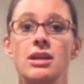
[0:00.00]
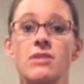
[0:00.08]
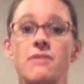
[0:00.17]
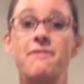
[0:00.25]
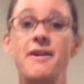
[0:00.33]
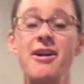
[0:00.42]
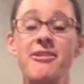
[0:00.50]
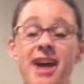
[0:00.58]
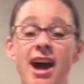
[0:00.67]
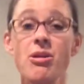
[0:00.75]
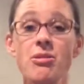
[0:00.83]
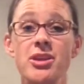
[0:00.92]
You found
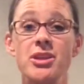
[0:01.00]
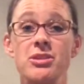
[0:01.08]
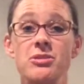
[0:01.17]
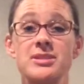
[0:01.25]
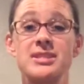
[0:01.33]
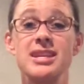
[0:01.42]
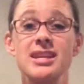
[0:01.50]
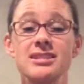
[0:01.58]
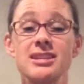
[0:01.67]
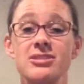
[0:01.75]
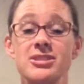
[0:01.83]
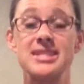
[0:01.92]
out that those things
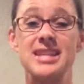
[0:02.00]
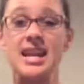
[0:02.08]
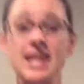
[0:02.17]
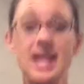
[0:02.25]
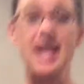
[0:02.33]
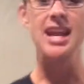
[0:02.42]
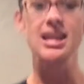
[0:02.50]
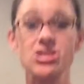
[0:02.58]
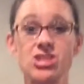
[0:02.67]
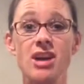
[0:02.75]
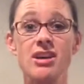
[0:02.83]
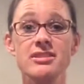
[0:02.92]
that are staining
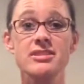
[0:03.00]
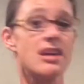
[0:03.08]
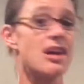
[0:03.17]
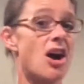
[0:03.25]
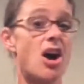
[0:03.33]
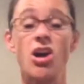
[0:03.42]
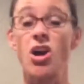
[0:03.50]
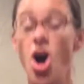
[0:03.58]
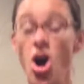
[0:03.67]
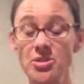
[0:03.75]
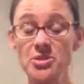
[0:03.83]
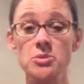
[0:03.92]
eggshells are
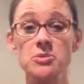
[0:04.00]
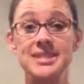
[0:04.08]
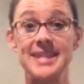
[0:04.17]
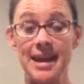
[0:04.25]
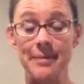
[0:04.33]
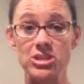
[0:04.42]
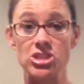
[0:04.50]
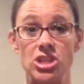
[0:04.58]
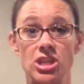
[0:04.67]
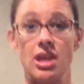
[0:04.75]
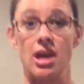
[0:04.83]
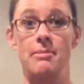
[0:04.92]
also
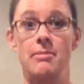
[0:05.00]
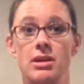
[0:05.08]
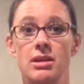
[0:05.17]
damaging them.